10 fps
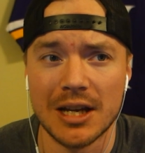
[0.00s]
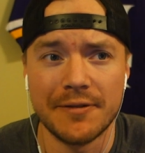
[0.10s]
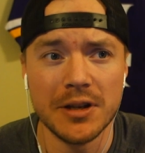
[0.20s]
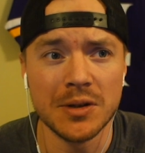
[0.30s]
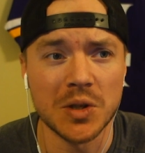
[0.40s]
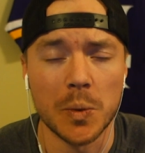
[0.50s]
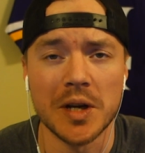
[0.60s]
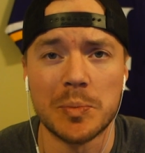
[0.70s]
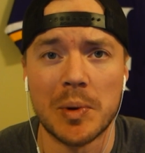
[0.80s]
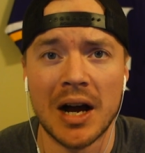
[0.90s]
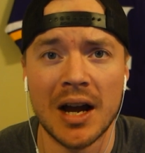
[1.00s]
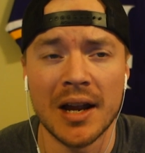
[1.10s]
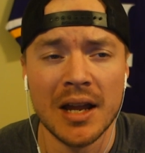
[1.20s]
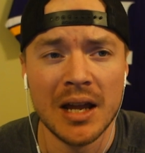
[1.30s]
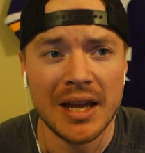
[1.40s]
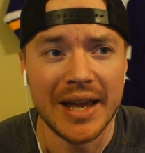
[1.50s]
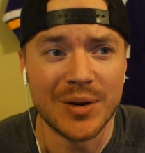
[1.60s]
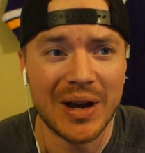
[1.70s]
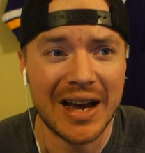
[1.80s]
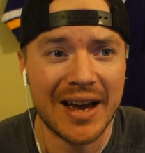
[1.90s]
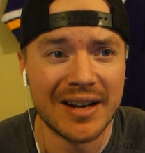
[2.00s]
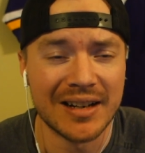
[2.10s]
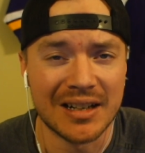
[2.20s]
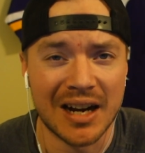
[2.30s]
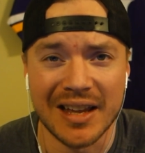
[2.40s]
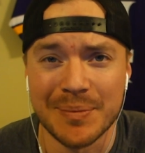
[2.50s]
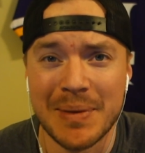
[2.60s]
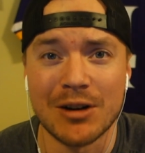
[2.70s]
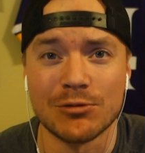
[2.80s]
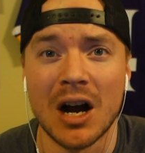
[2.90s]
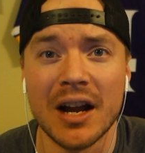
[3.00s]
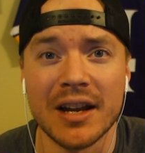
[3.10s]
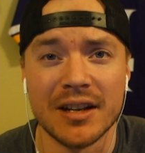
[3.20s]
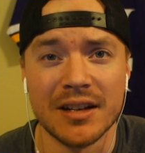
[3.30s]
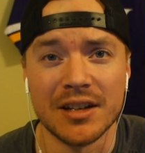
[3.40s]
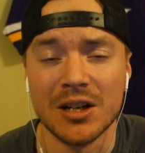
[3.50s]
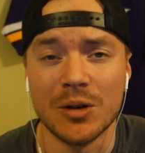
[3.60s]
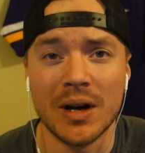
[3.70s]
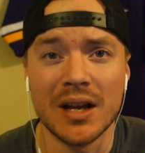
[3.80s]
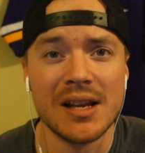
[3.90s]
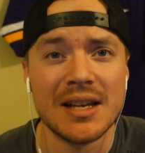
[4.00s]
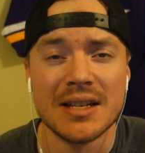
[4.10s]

If you squeaked by and you had a guy like Matt Ryan, you know what?